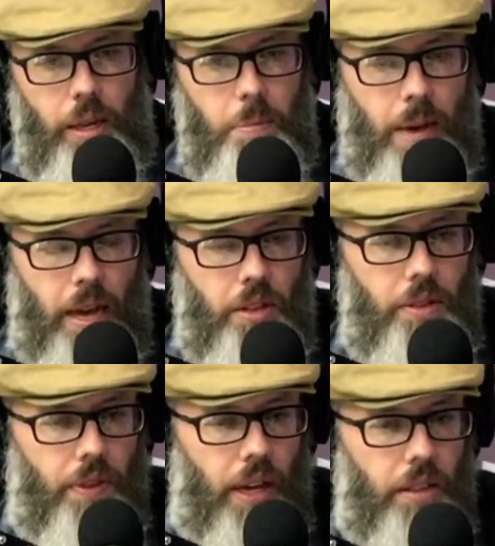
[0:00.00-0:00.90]
about
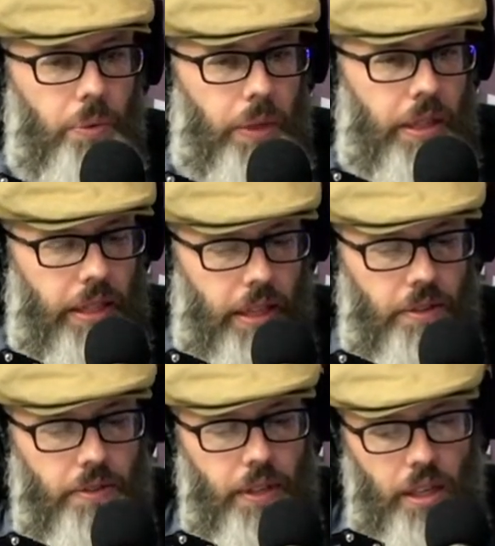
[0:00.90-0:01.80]
the fact that we
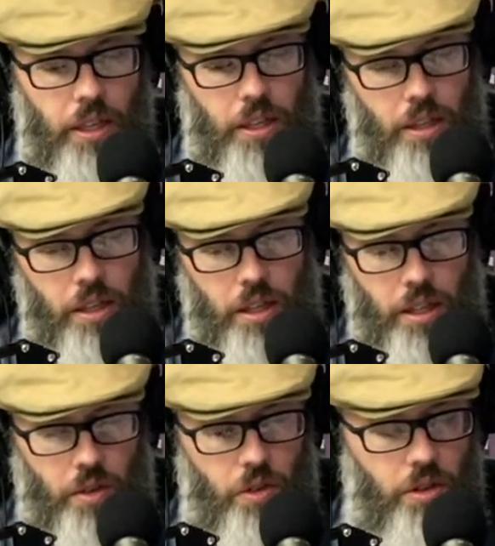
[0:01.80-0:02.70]
live in
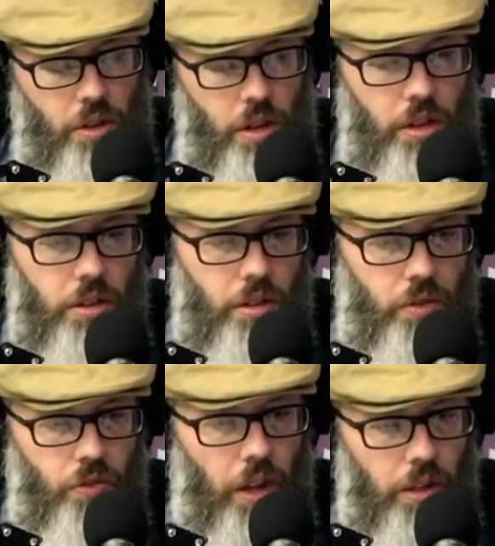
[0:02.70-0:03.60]
this uh, this
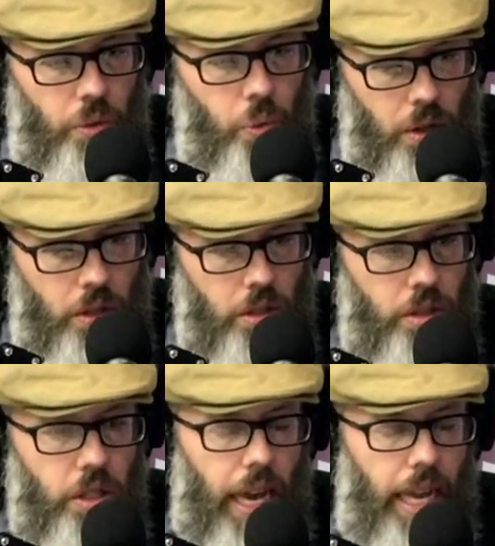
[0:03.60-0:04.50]
fallen
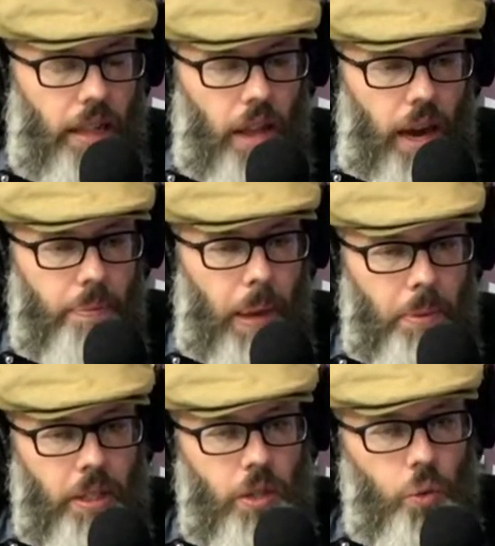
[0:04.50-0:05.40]
world, and a lot of
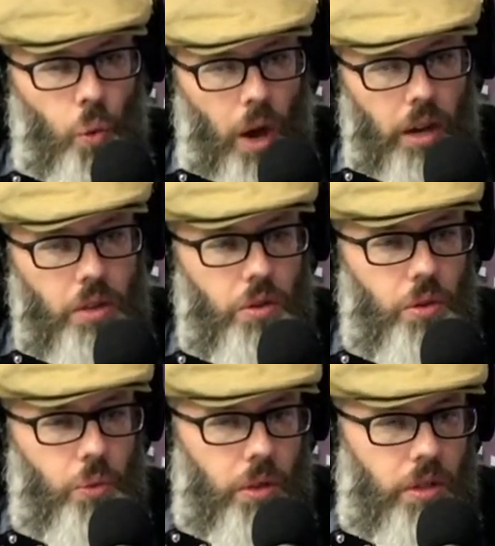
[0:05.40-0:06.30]
people just walk through
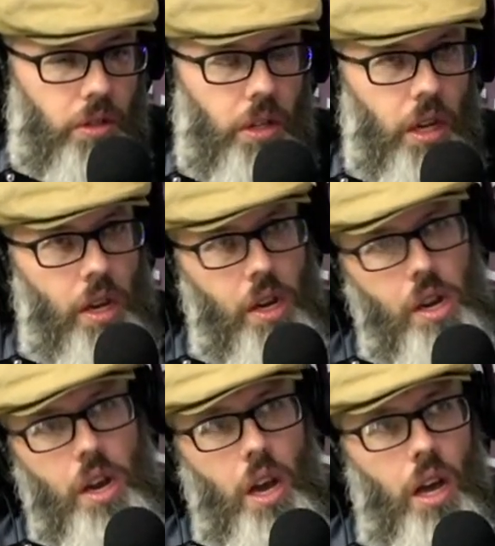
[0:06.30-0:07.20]
the world,
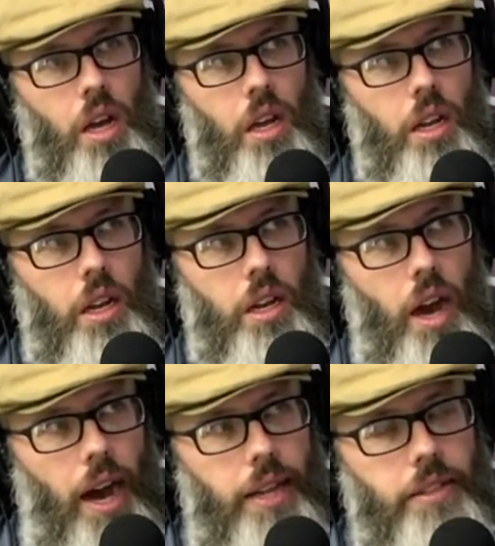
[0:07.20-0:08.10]

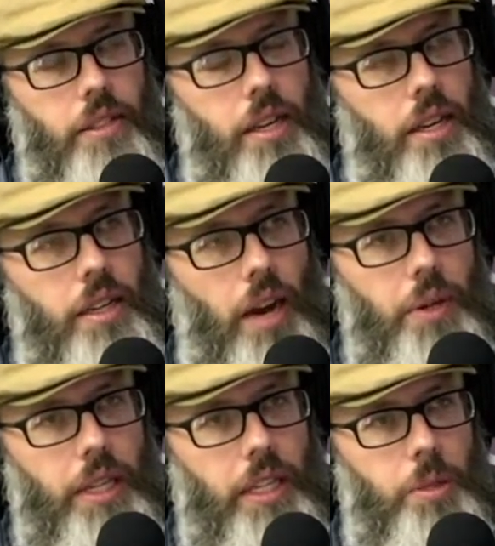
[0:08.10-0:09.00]
not uh, not
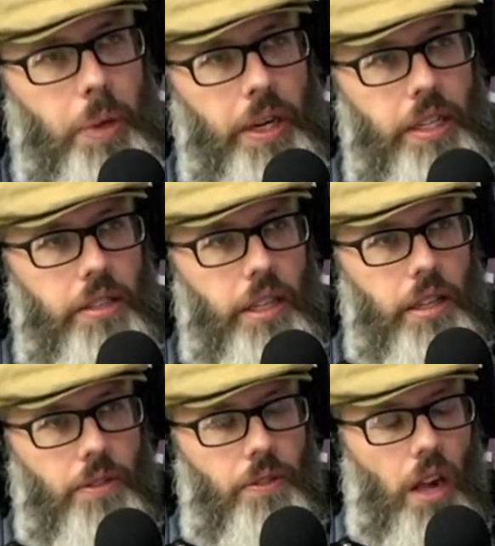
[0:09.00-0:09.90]
really experiencing
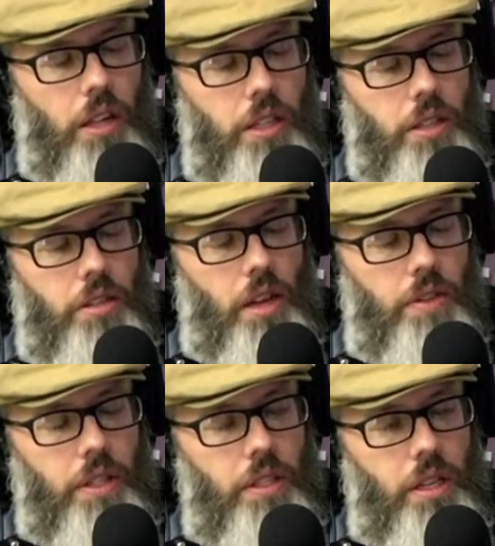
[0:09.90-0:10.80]
the fallenness
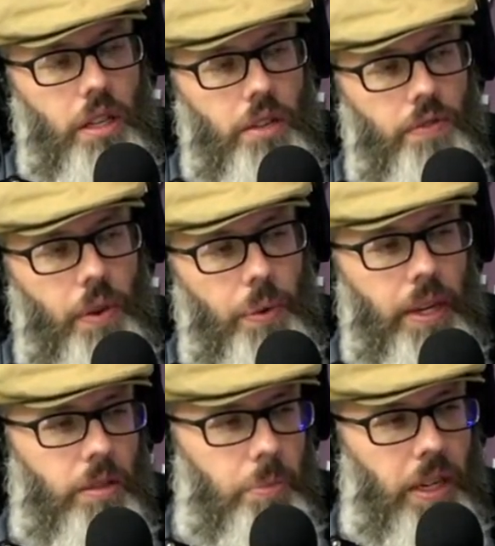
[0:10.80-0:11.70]
of it. I mean, we
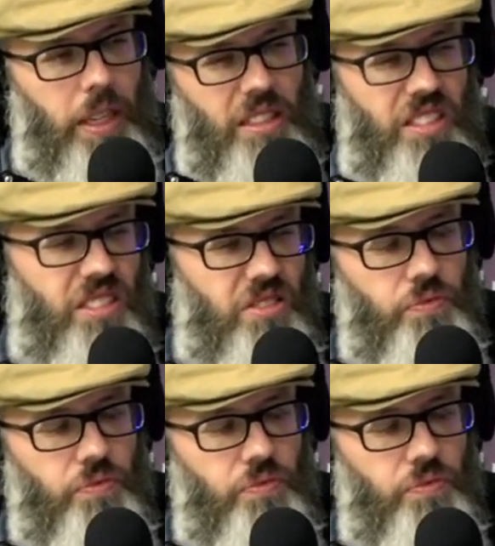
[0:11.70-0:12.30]
experience,